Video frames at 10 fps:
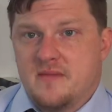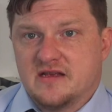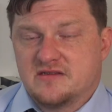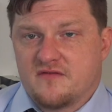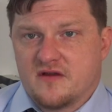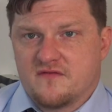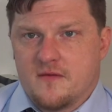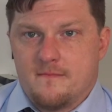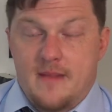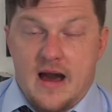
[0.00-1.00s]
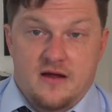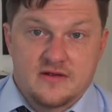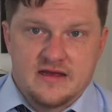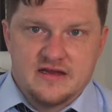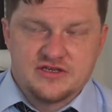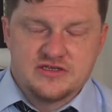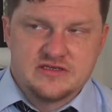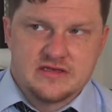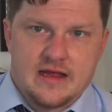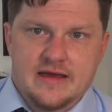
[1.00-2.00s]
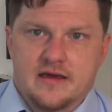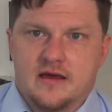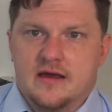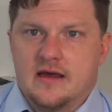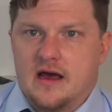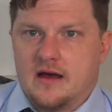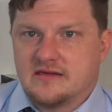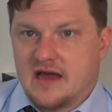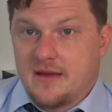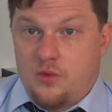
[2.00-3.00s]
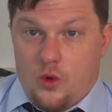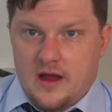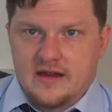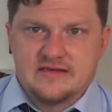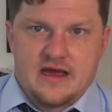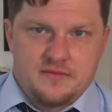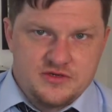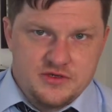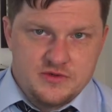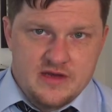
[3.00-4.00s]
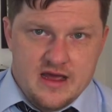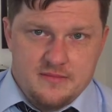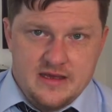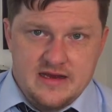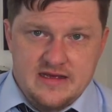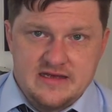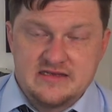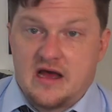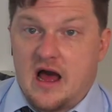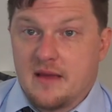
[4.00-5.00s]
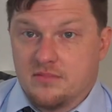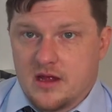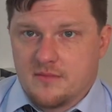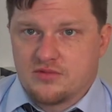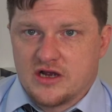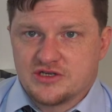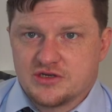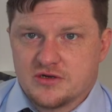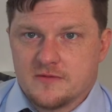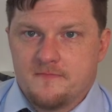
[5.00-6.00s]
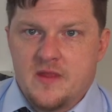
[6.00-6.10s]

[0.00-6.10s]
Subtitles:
suffering from mild conditions like type 1 and type 2 diabetes, high blood pressure,